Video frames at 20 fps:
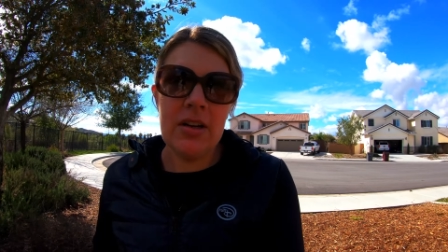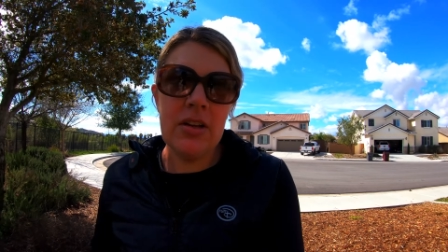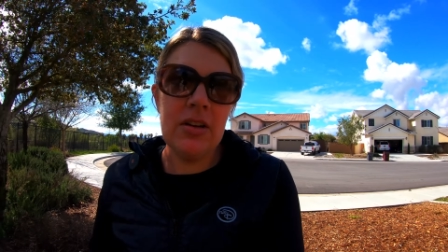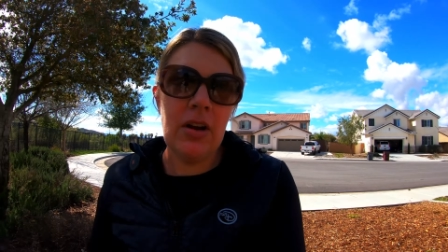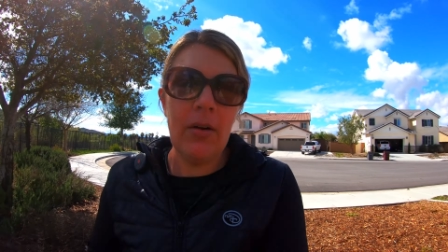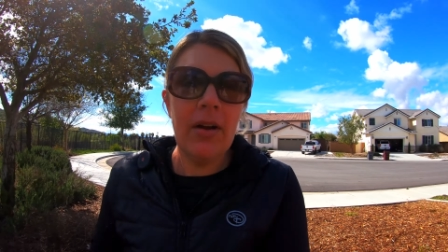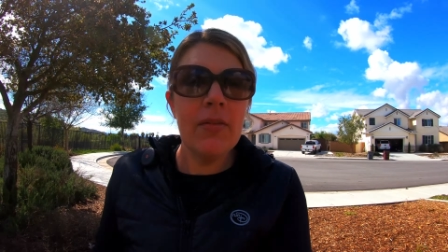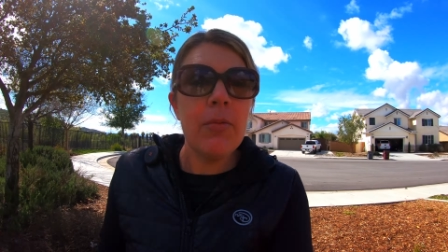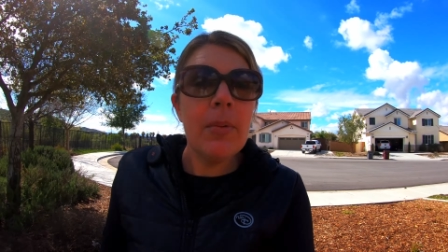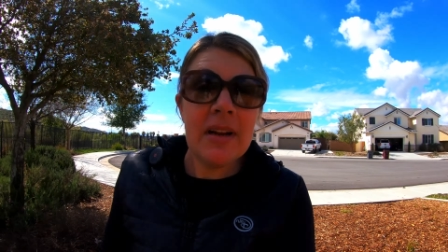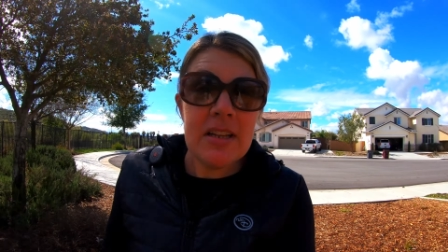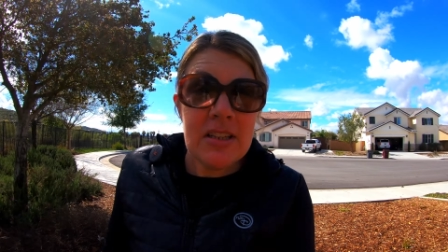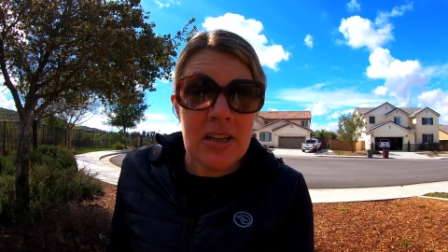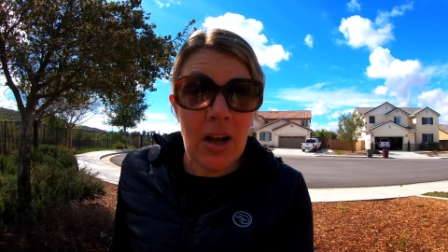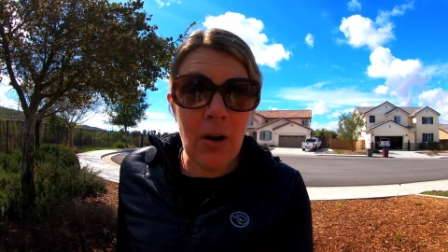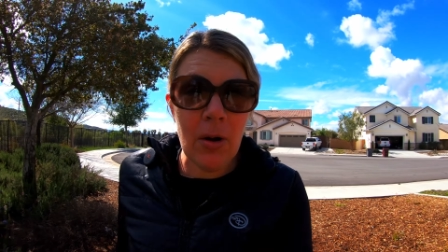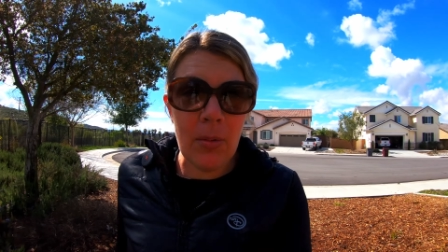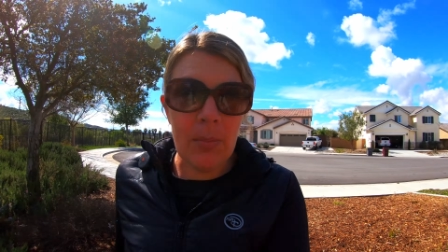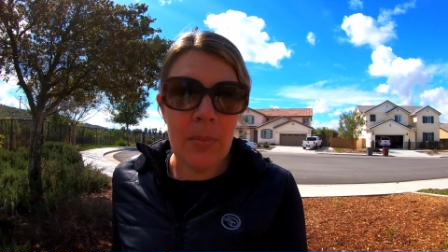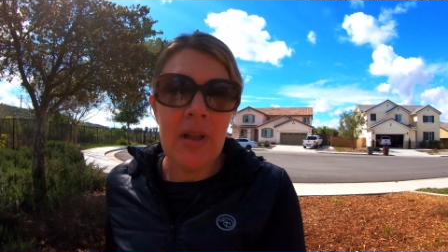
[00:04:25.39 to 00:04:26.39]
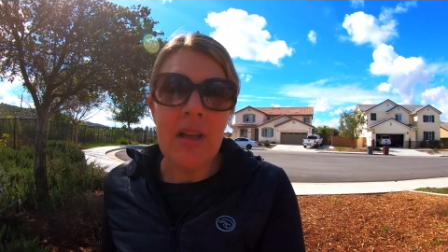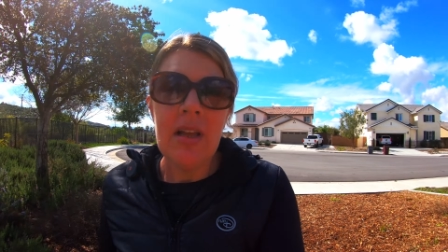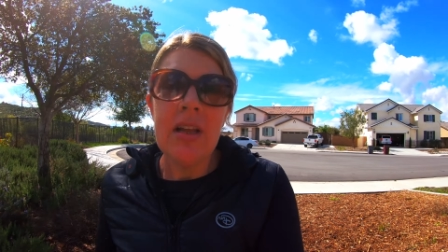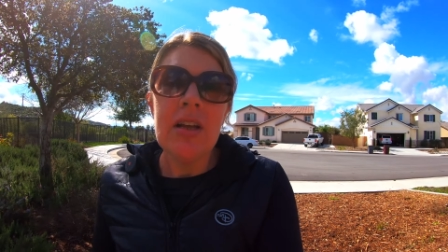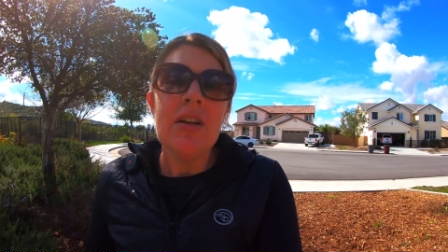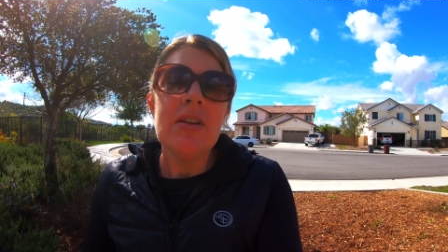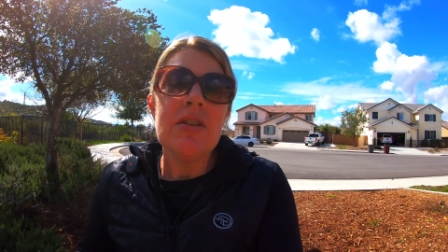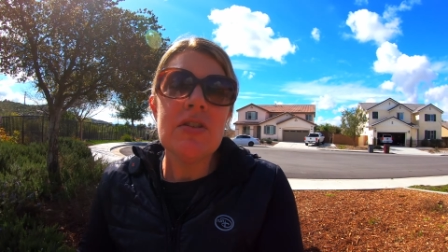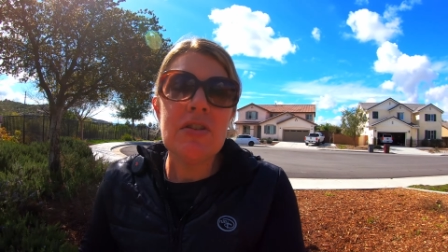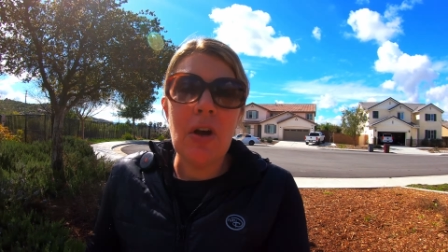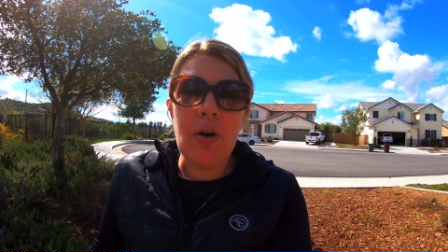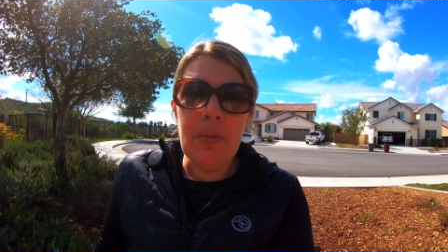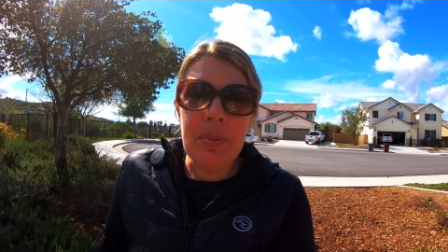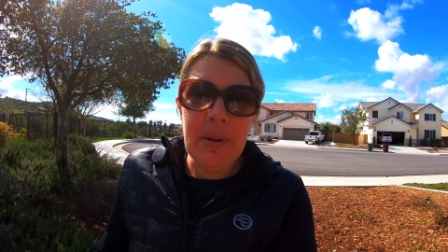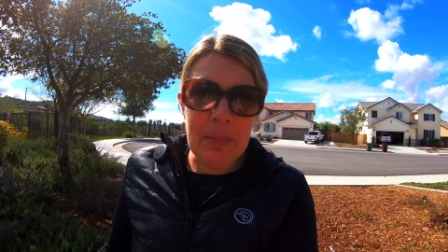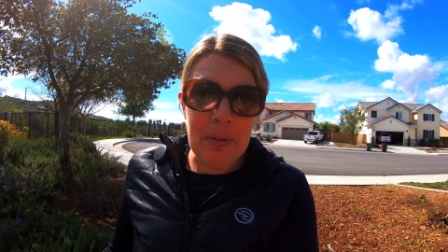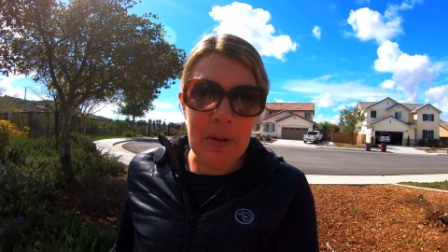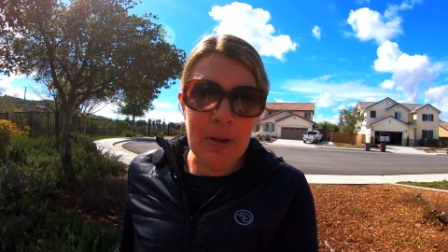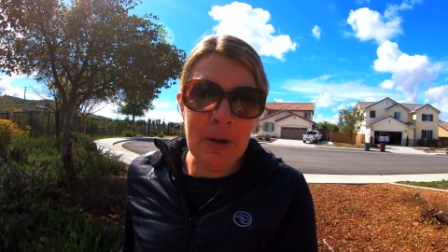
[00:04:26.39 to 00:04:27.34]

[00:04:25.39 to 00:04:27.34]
You know, everybody's home. So people